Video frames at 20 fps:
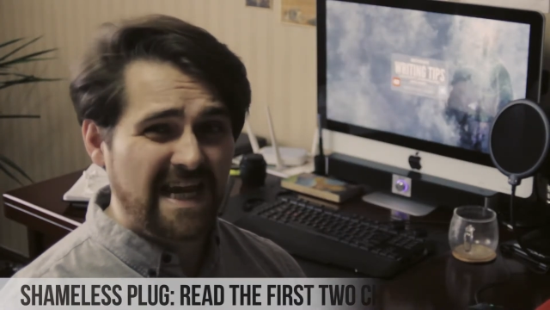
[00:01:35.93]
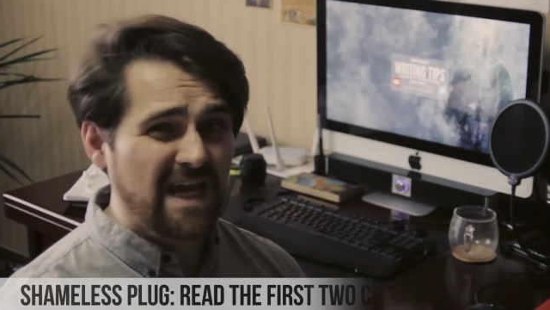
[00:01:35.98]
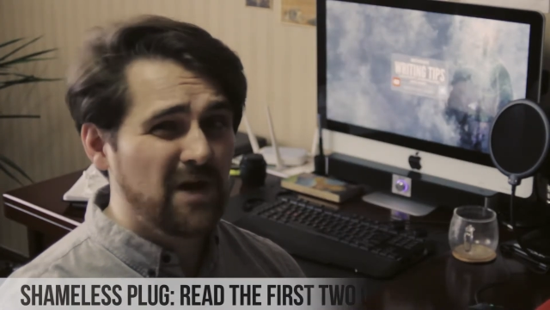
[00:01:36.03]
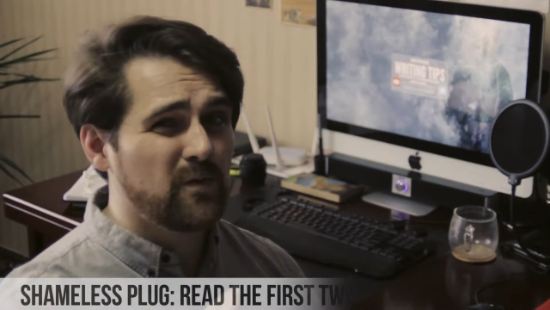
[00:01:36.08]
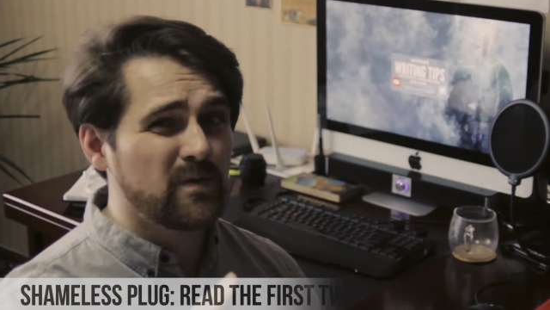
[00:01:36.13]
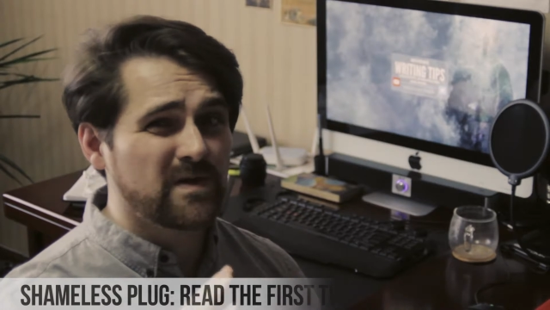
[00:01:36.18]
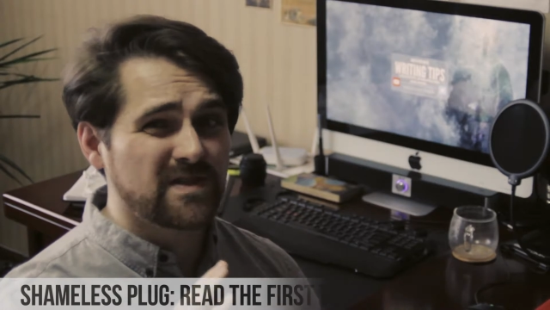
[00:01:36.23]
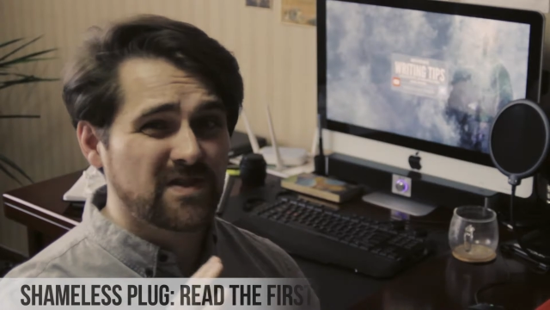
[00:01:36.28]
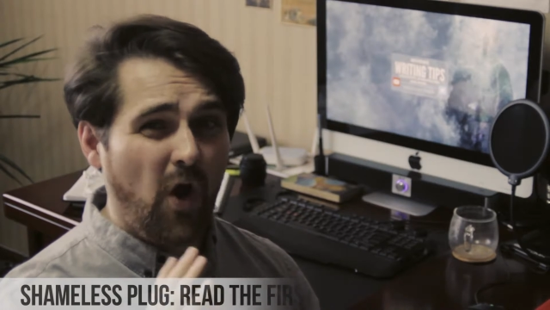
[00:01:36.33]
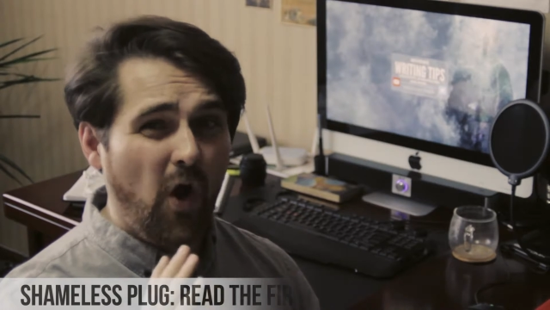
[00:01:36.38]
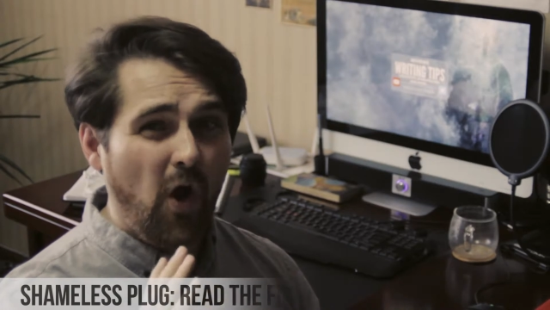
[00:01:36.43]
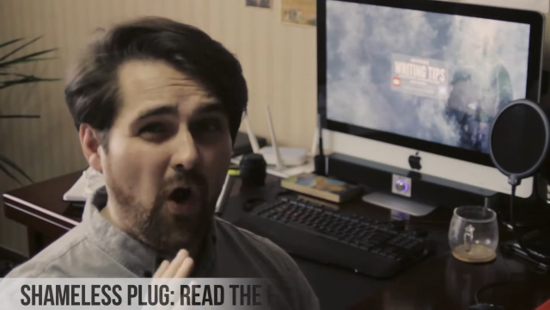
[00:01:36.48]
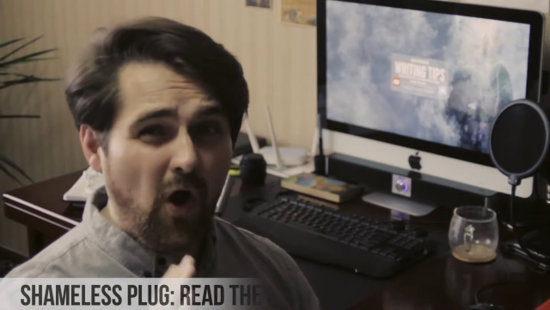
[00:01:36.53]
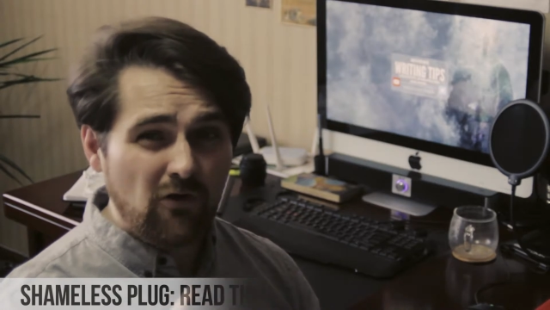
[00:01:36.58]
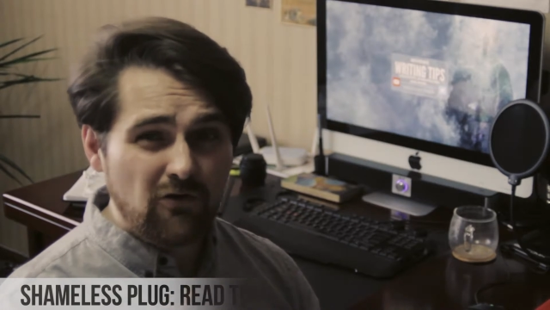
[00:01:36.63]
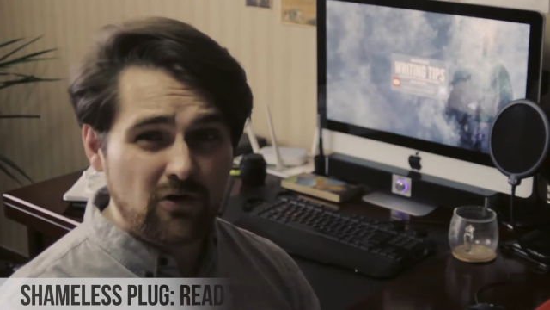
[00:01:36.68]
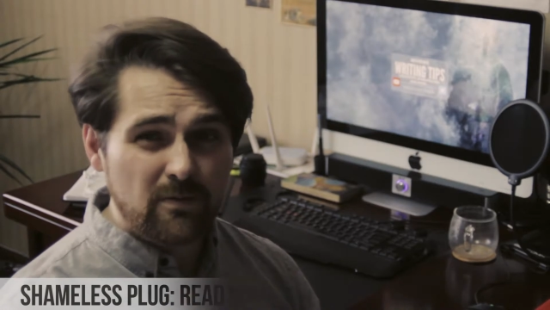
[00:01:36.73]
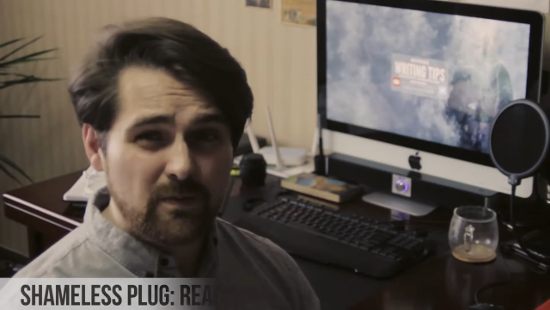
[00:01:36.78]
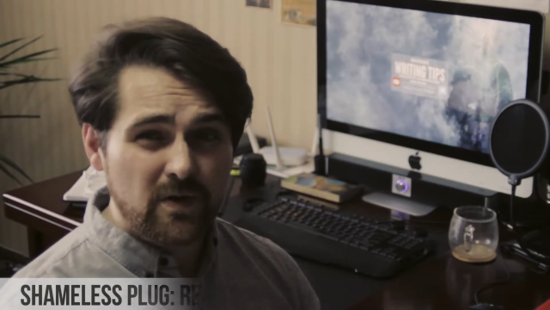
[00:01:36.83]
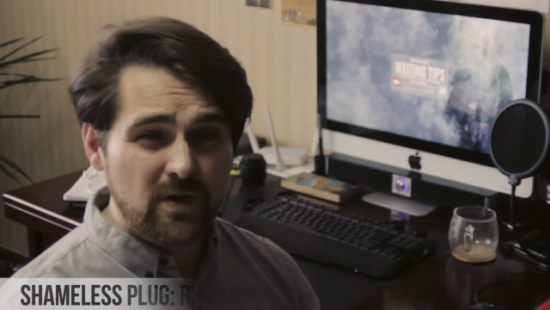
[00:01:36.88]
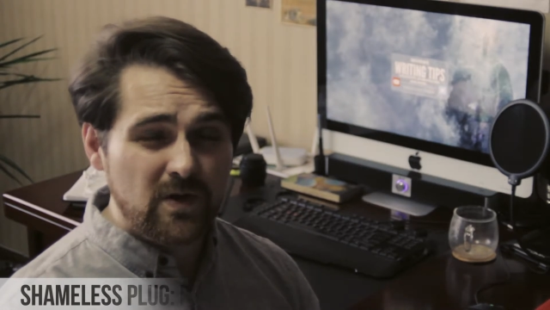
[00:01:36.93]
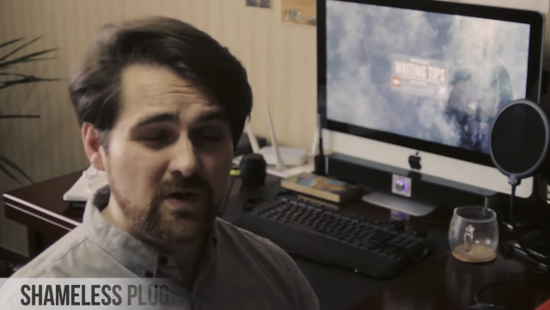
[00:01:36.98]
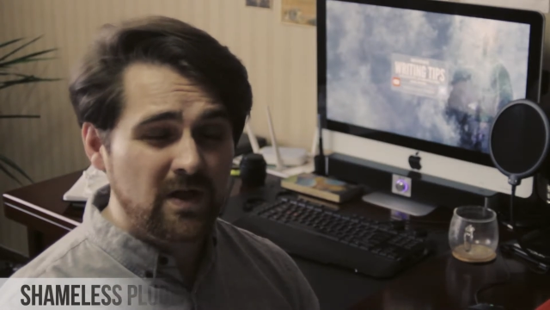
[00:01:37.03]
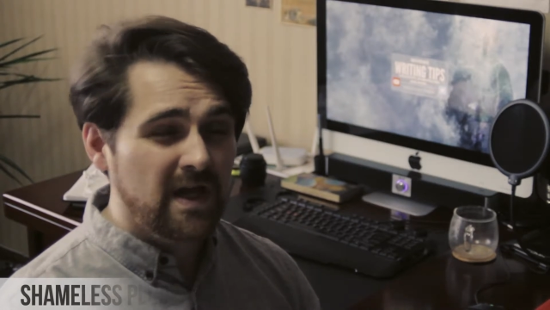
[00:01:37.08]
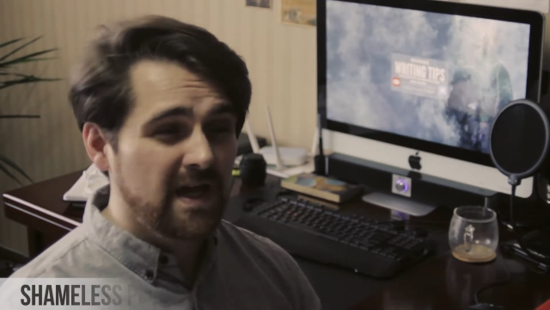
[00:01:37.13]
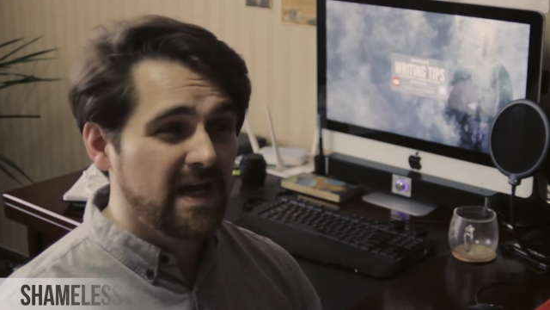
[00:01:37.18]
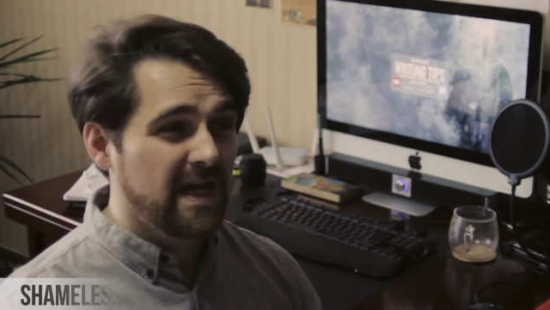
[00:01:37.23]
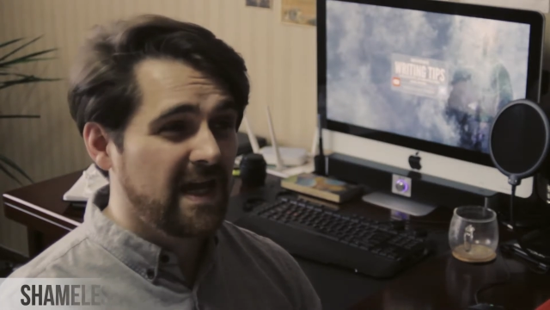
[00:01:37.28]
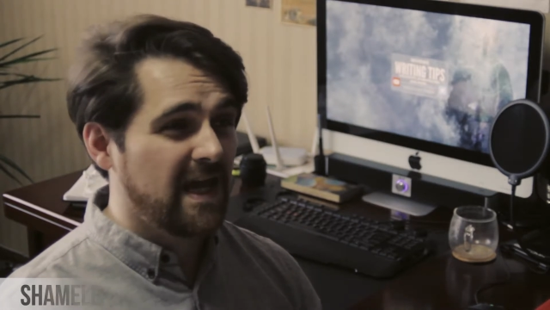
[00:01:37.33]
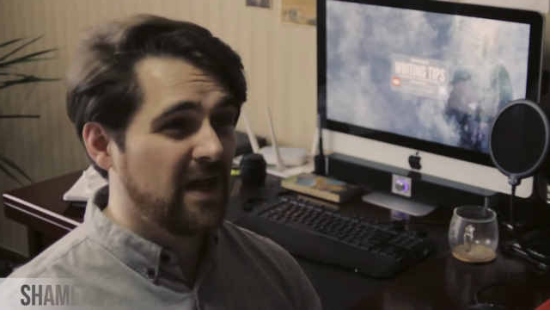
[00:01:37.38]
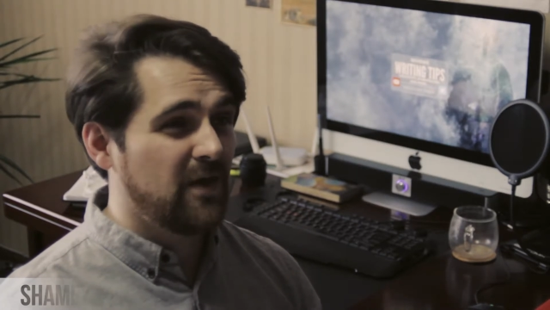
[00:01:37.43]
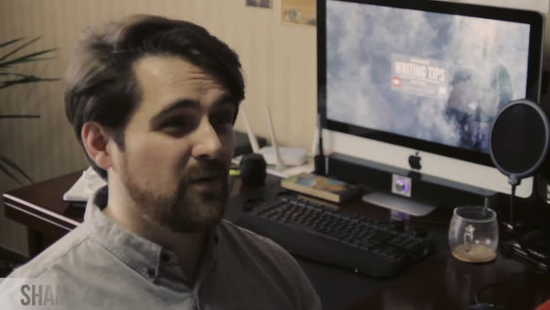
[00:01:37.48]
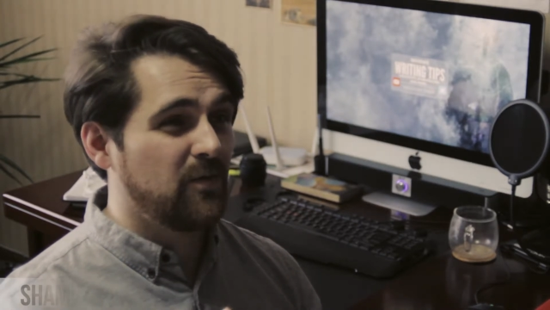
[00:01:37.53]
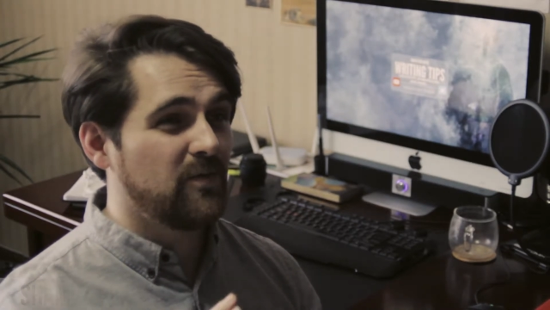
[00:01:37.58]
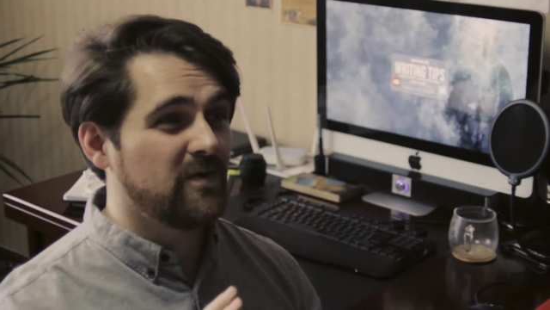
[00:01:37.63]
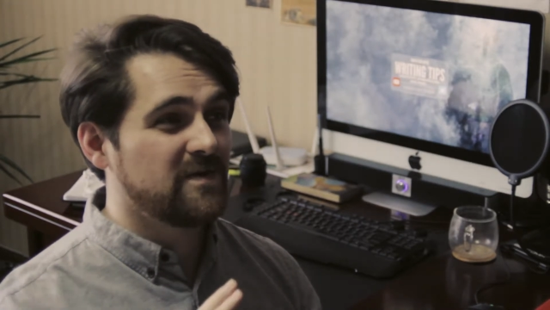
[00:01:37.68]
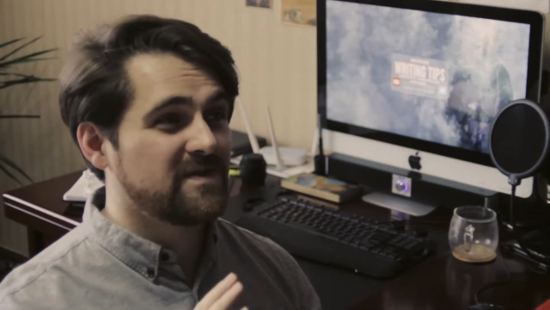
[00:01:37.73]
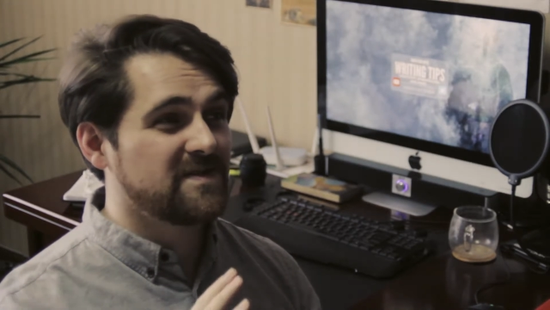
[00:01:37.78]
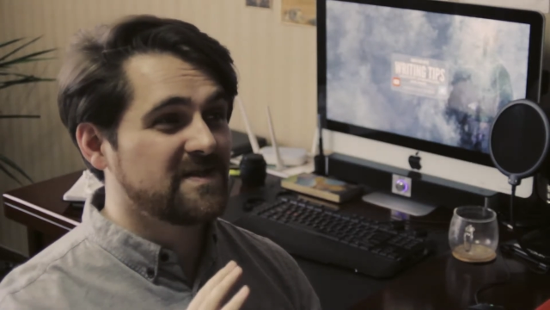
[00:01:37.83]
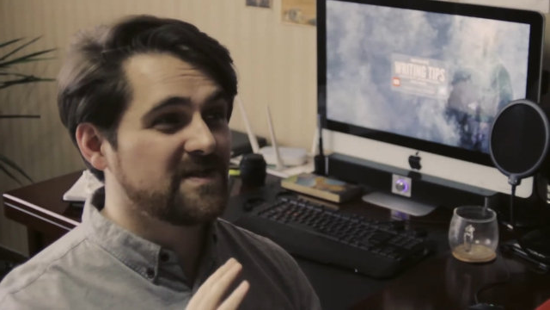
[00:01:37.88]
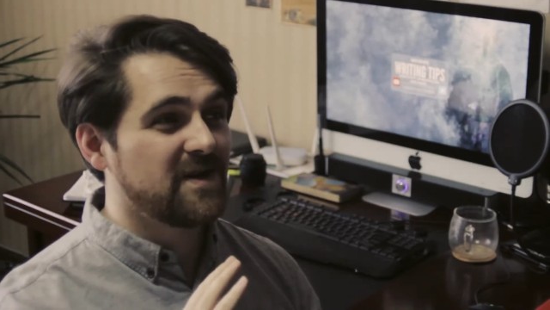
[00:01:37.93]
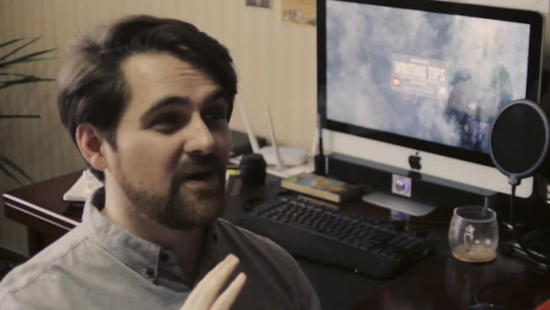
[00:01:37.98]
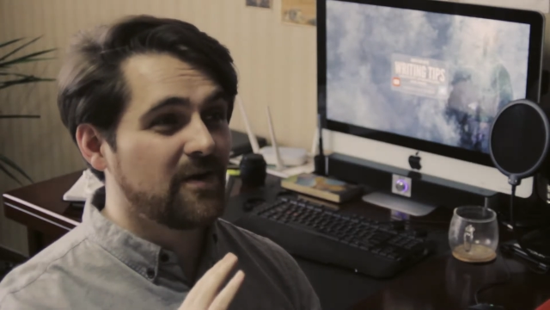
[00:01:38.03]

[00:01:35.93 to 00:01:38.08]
It was horrible, it wasn't